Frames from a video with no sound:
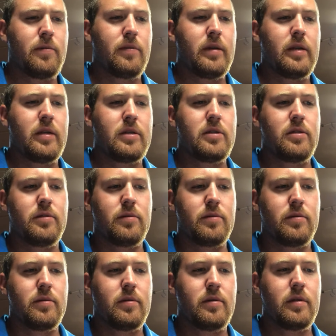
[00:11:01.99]
we need to
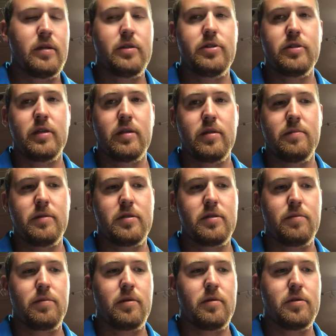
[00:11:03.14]
initiate the missed
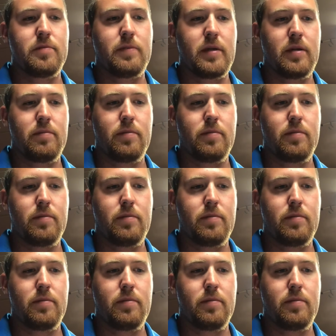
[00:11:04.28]
approach by